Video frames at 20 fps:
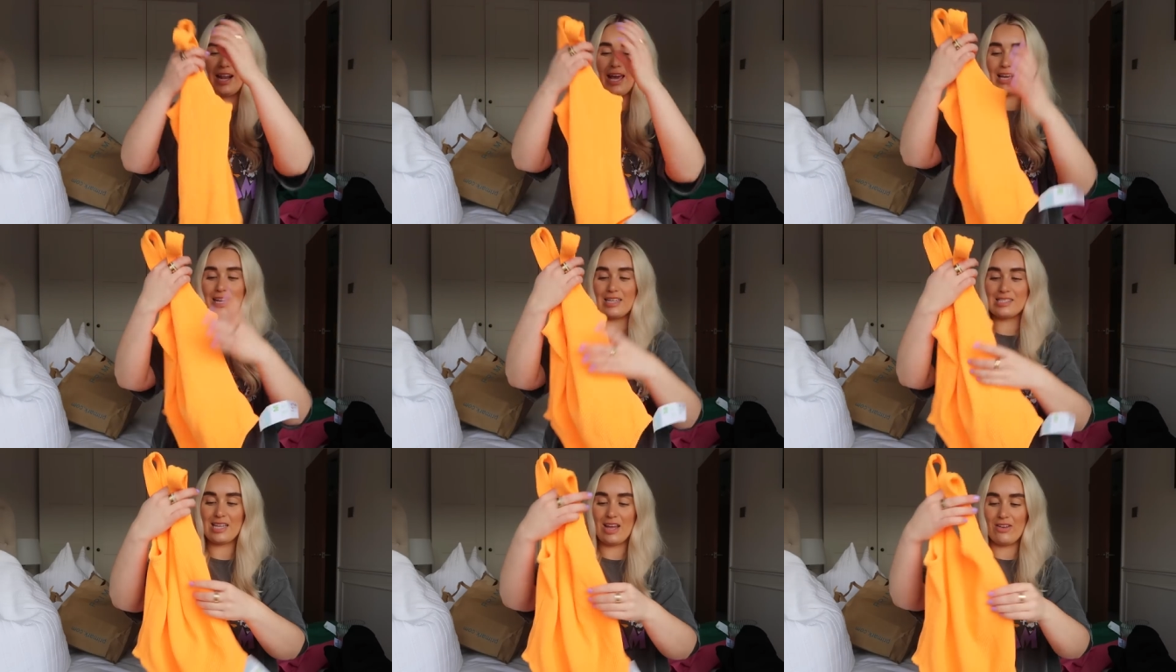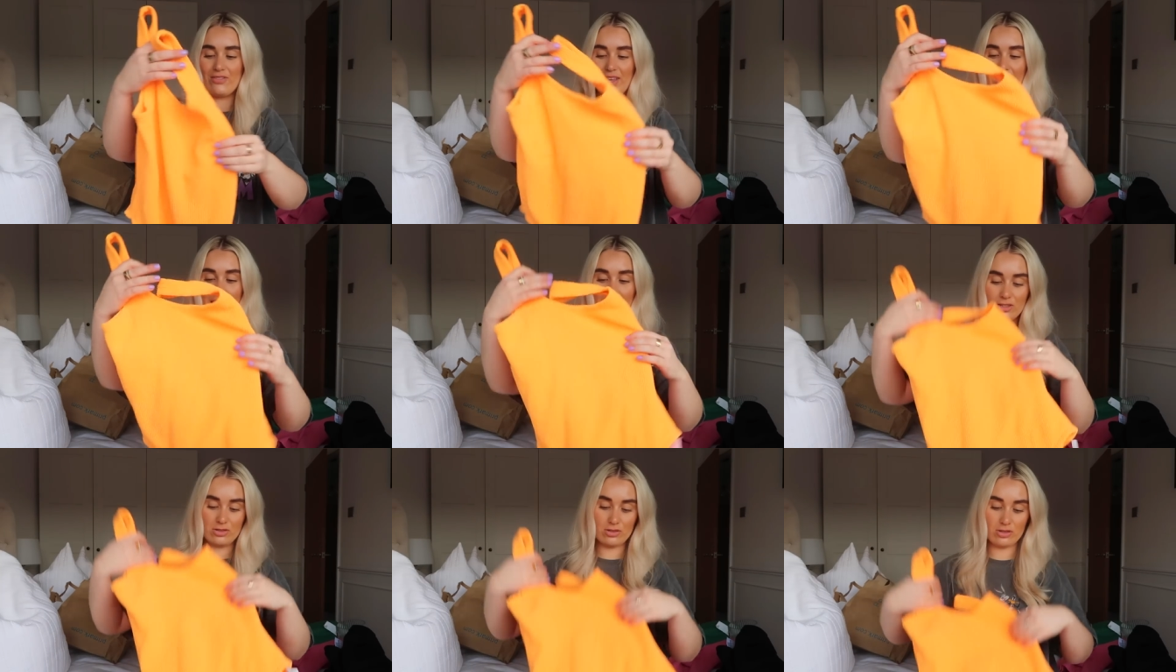Like I said, if they
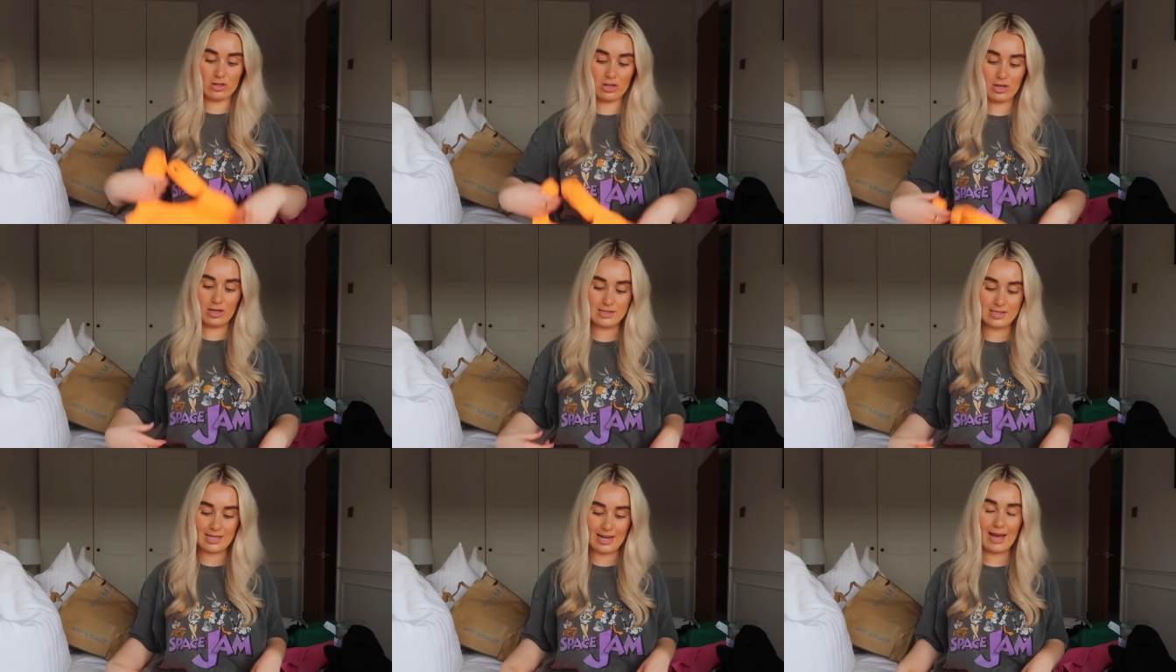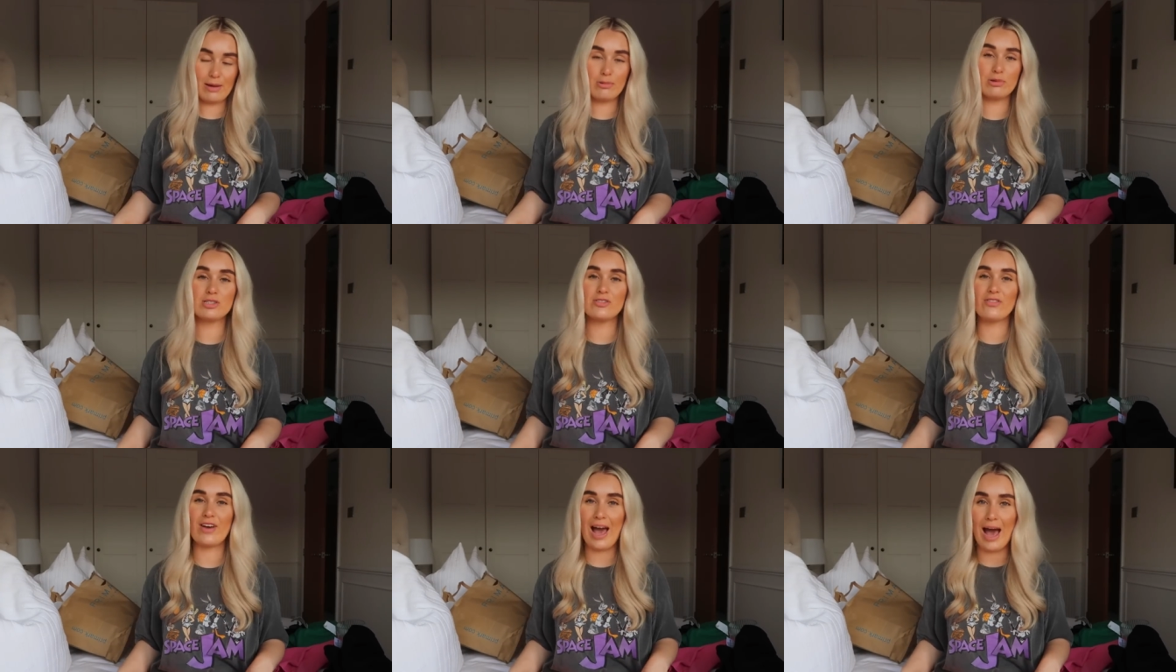had other colours then I
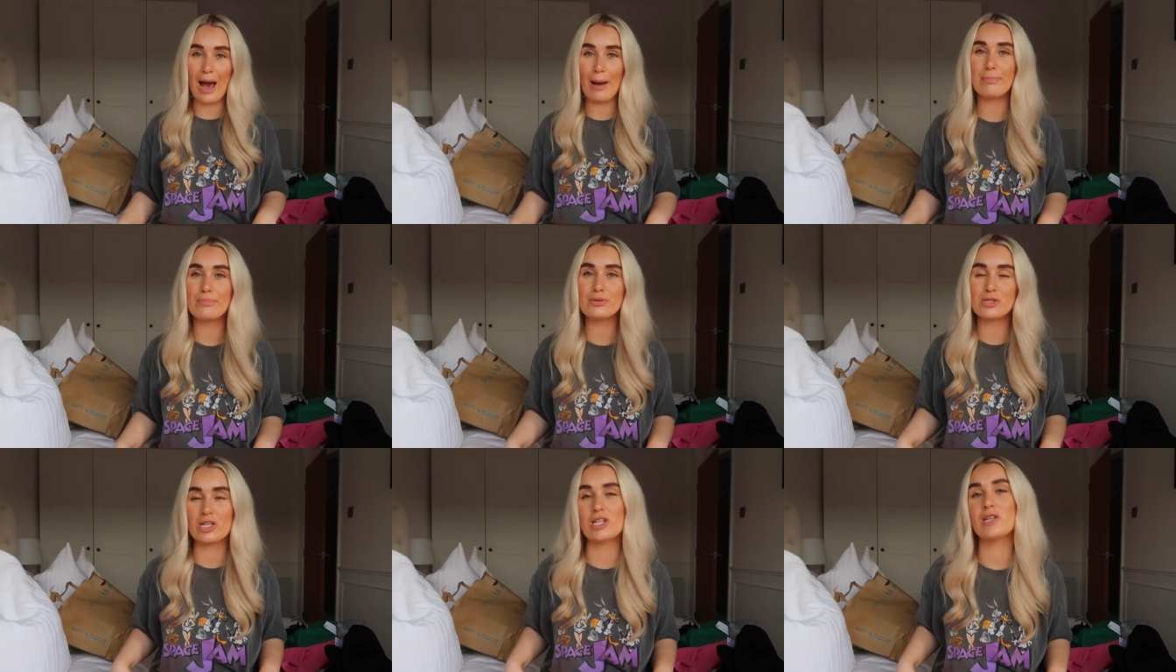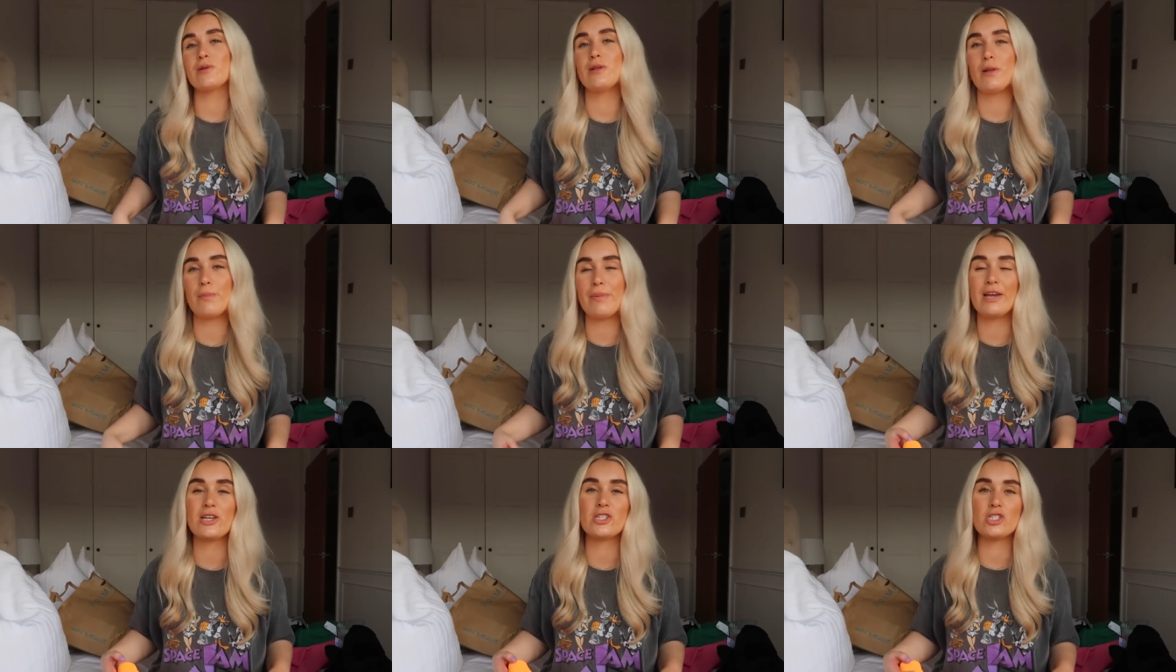would have
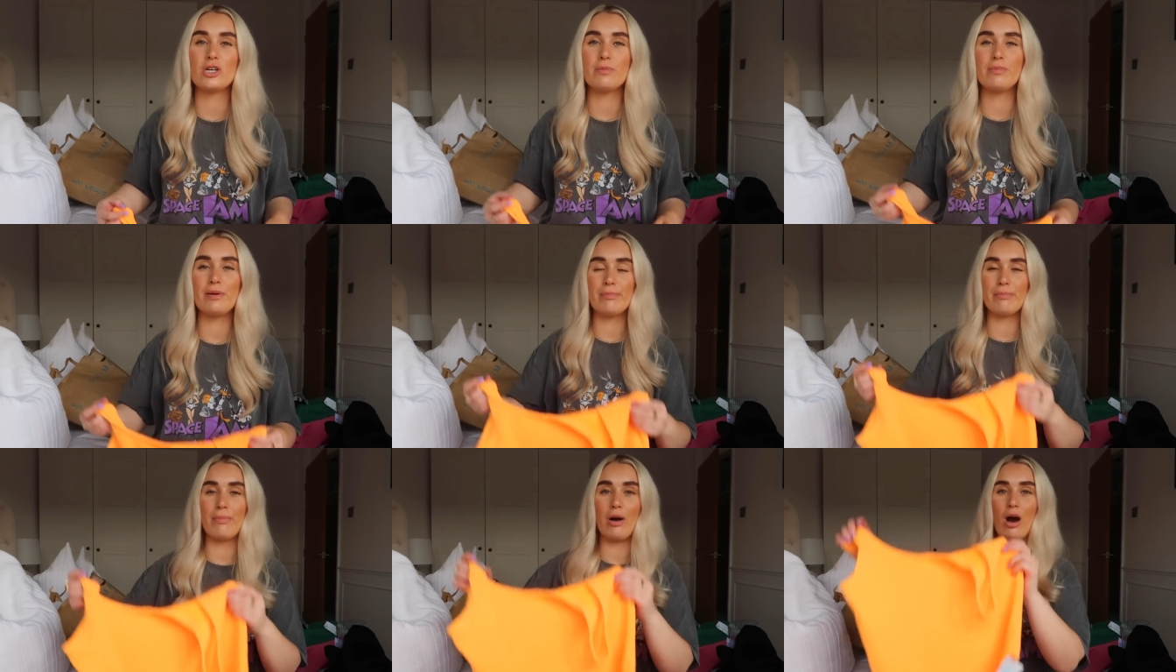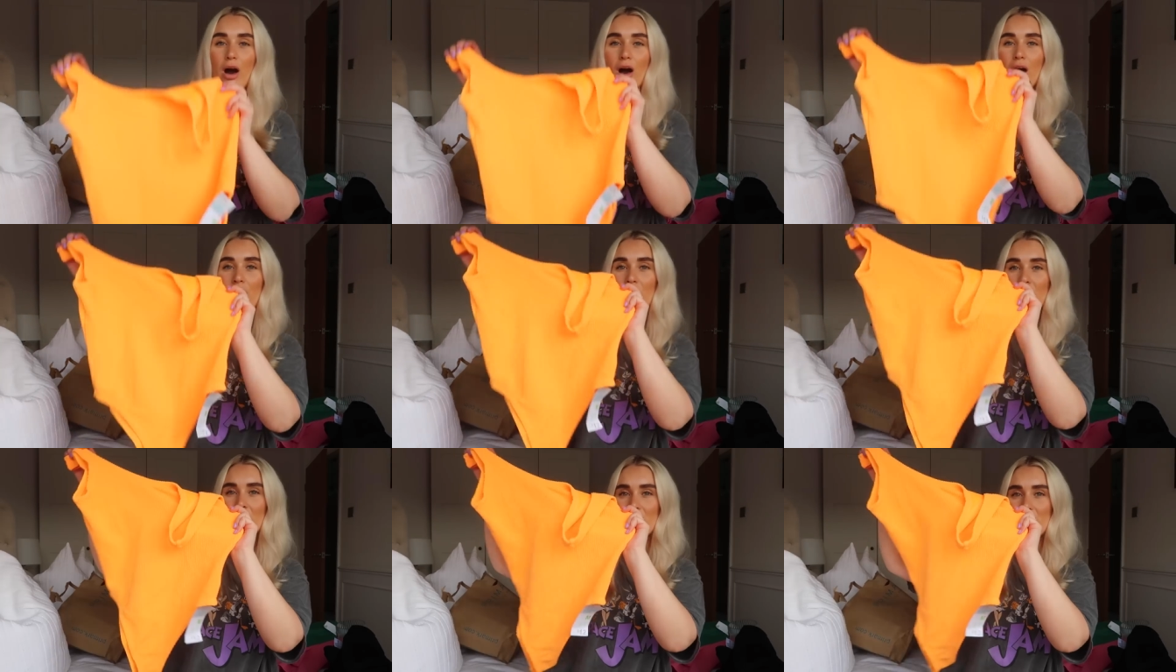absolutely picked it up in
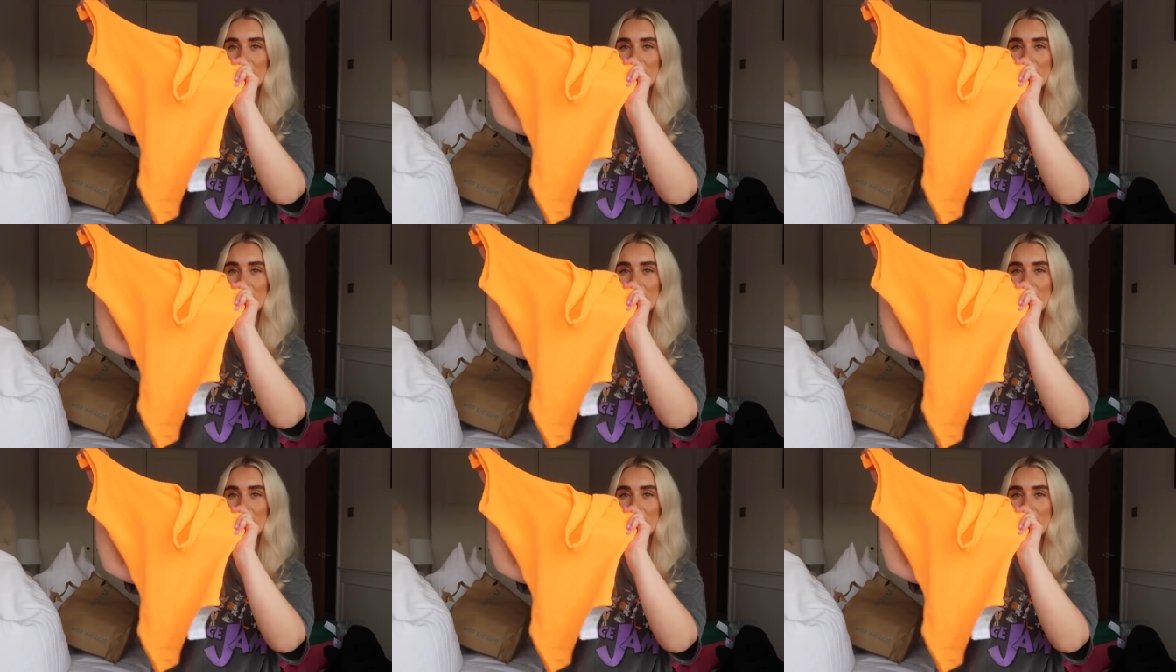more.